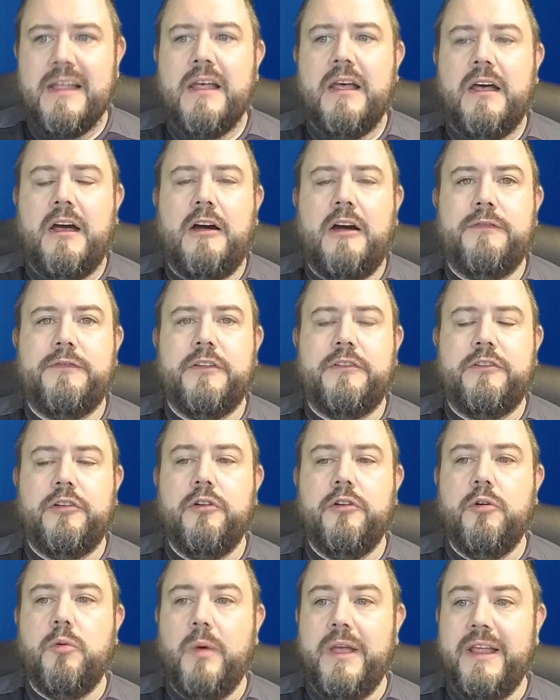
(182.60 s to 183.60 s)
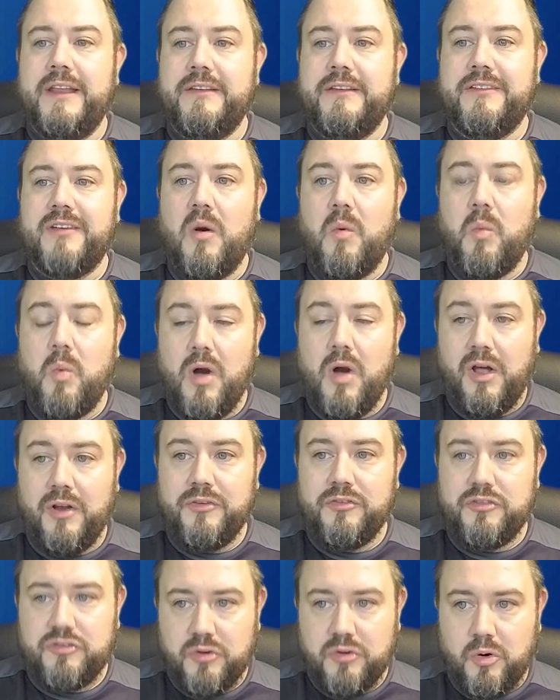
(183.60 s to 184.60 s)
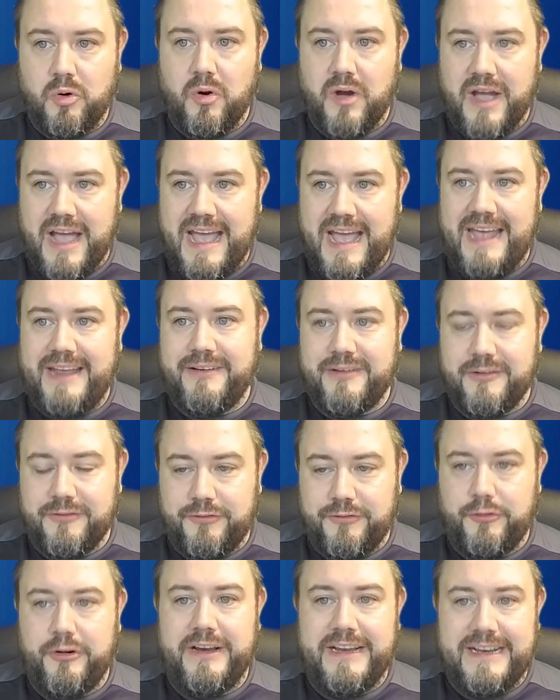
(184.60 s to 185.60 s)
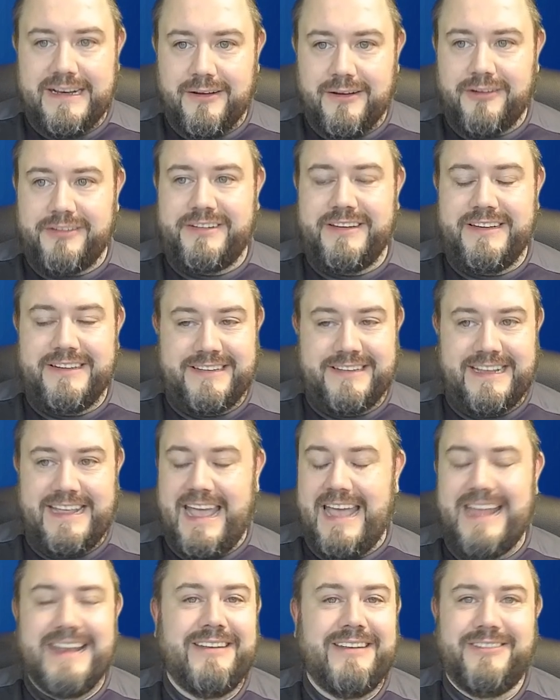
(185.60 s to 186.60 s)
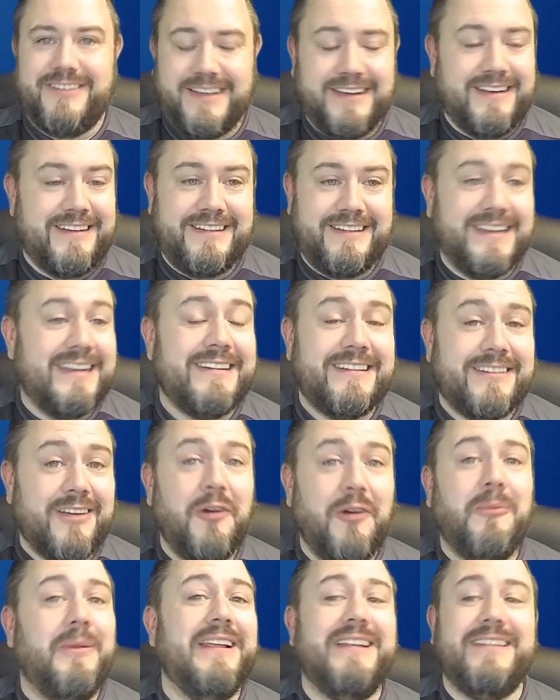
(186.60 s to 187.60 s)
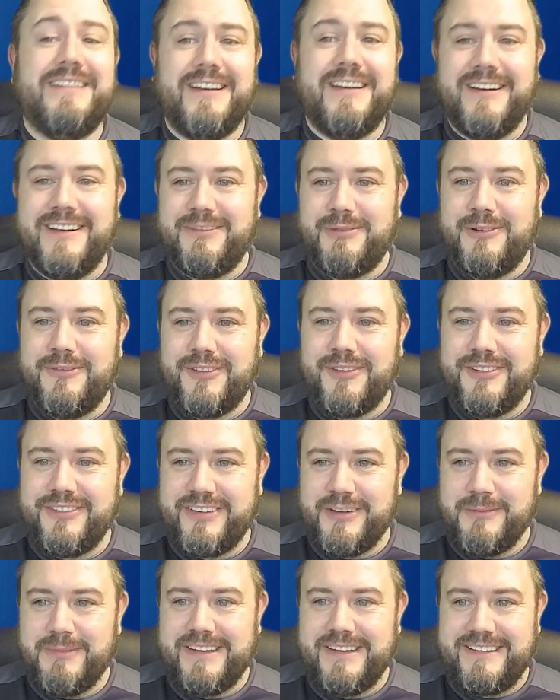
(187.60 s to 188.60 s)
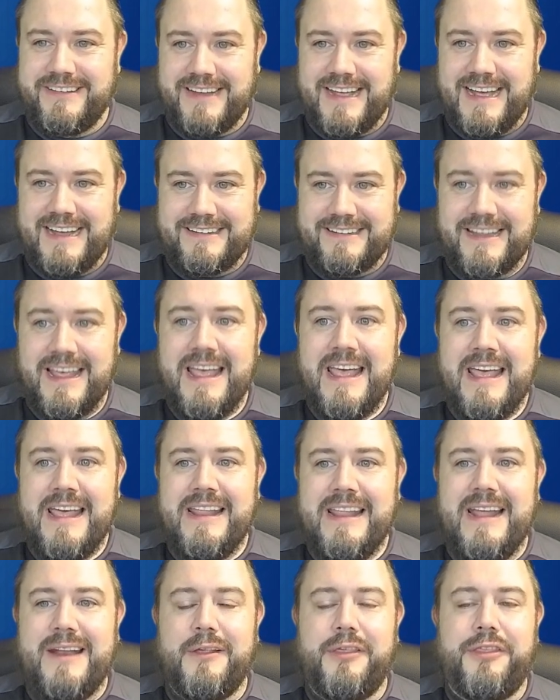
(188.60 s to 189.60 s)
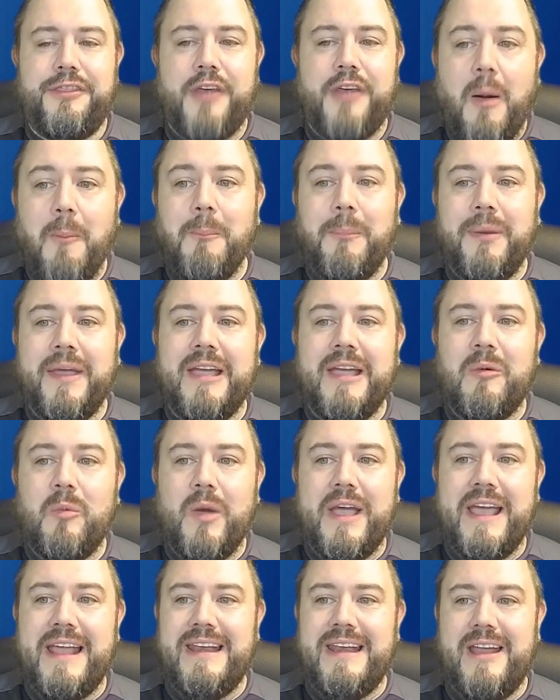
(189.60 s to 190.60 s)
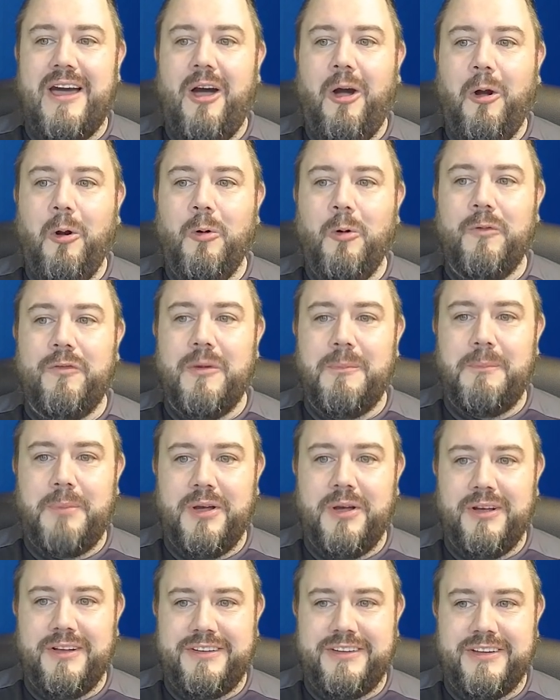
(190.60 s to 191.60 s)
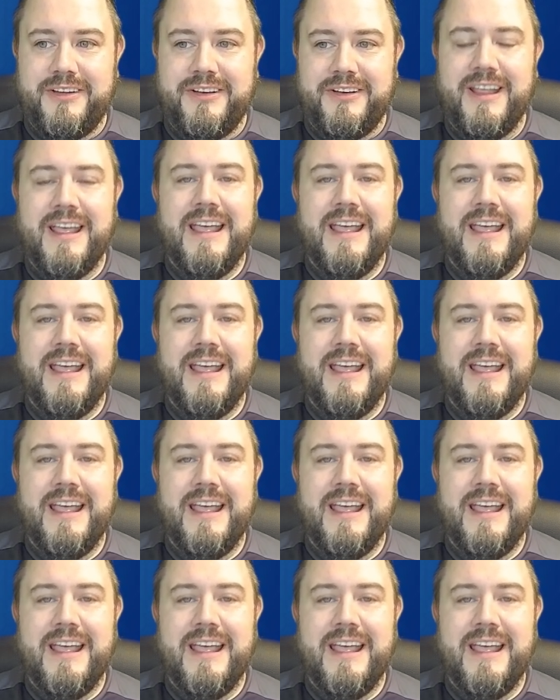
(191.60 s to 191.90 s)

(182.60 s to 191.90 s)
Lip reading: after 2 wins, 1 draw and 3 losses. Again, you're going to see so many sides with those similar stats. They had a thumping win over Burton,